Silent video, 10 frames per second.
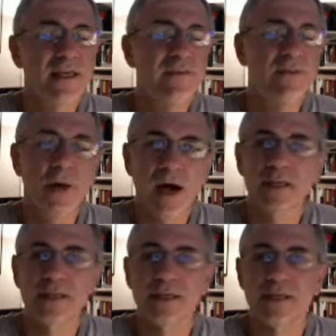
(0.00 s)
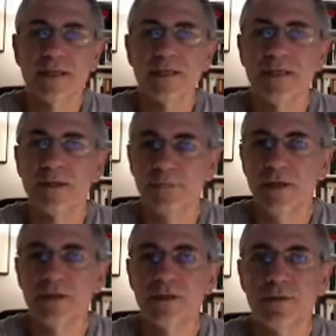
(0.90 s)
even politics. It
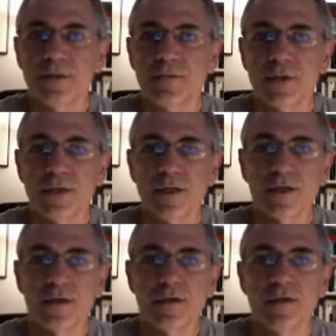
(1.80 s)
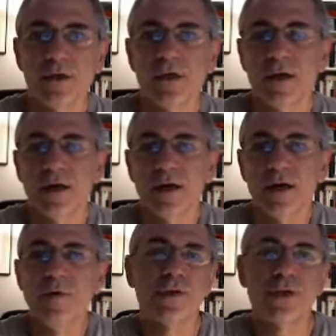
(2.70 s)
appears to be political.
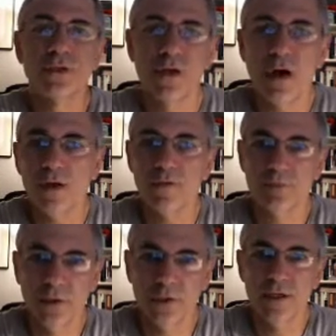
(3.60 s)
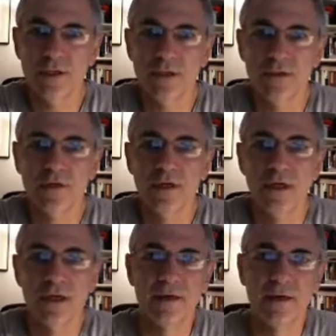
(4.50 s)
Everything's always political.
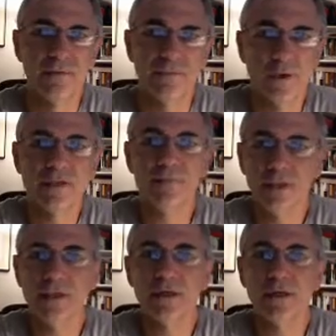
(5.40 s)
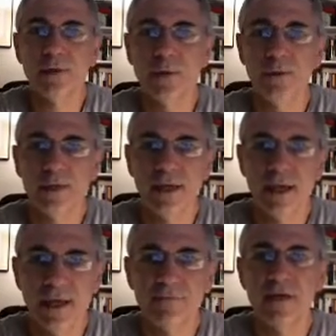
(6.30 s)
If it wasn't political, we wouldn't
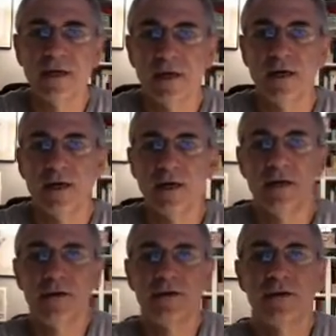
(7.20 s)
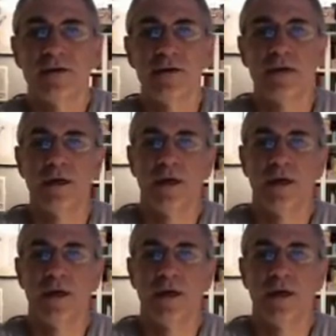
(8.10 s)
have, 90%